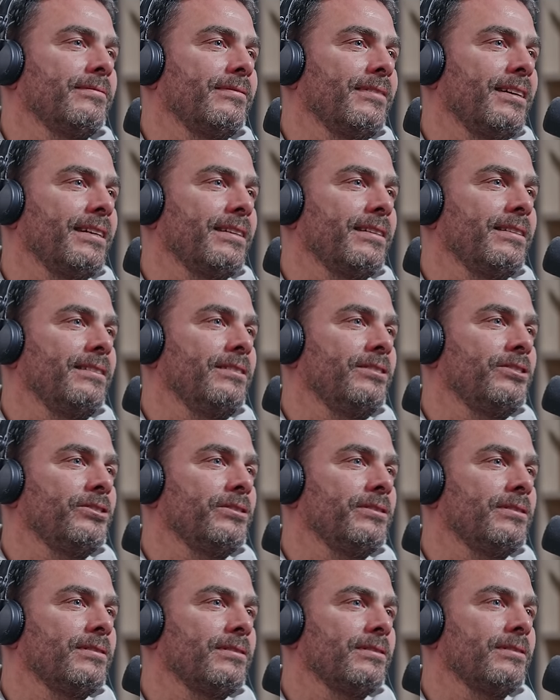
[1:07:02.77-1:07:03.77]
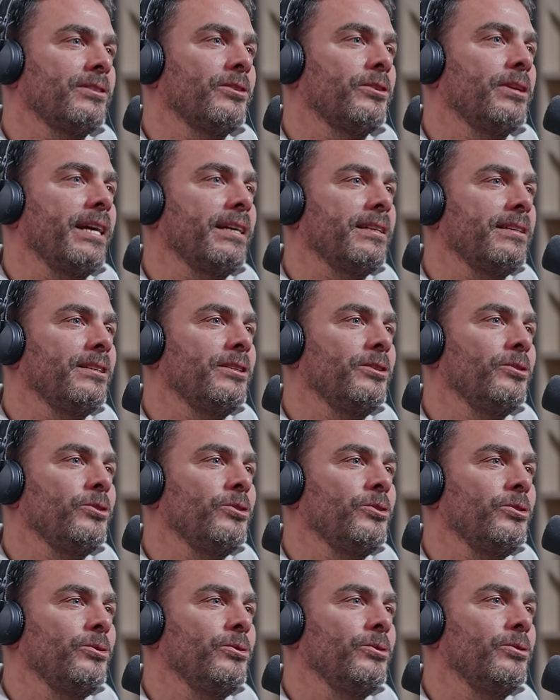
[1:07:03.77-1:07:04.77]
Like he's just connecting you
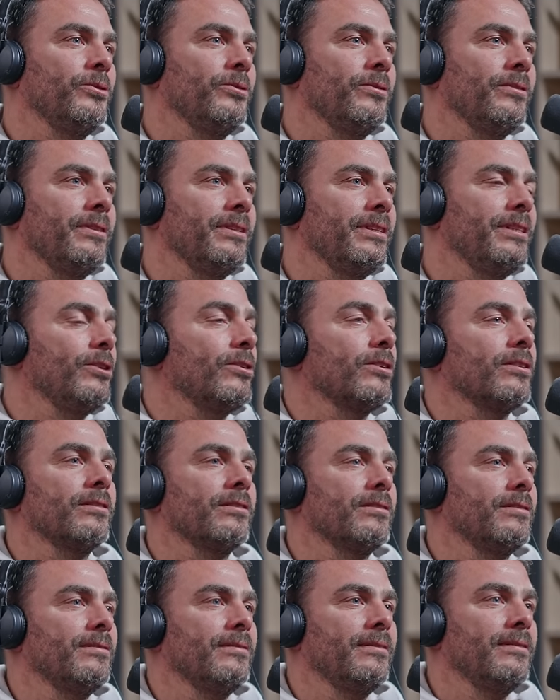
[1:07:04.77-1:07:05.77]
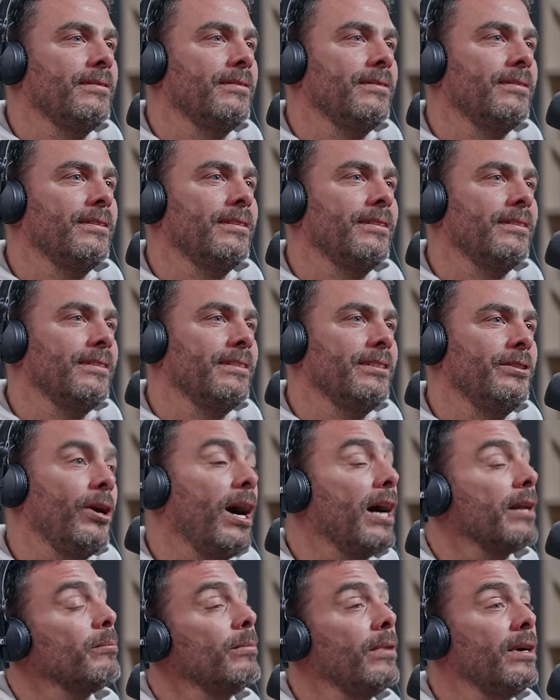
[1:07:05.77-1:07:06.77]
to your
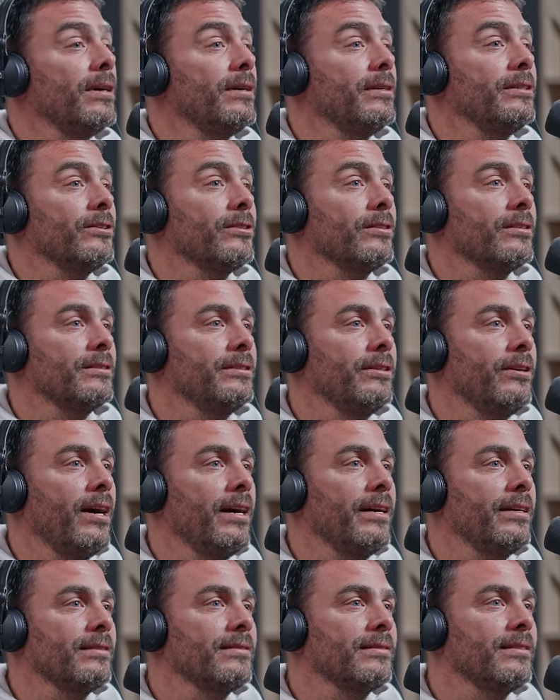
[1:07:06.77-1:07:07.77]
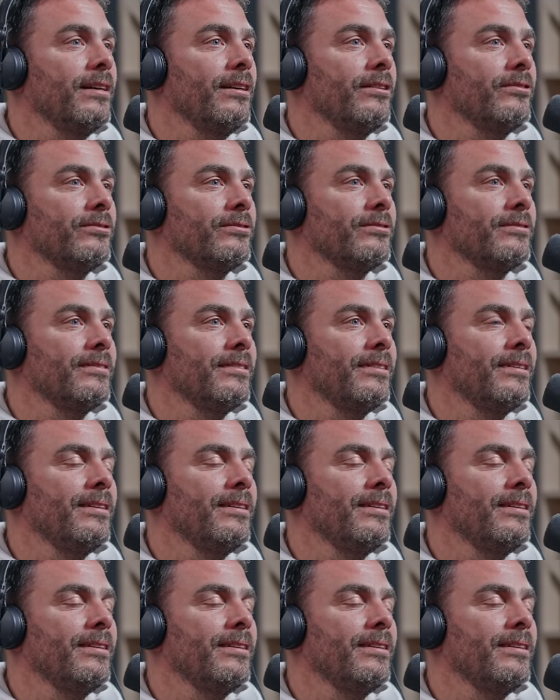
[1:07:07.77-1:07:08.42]
your atma, your your higher self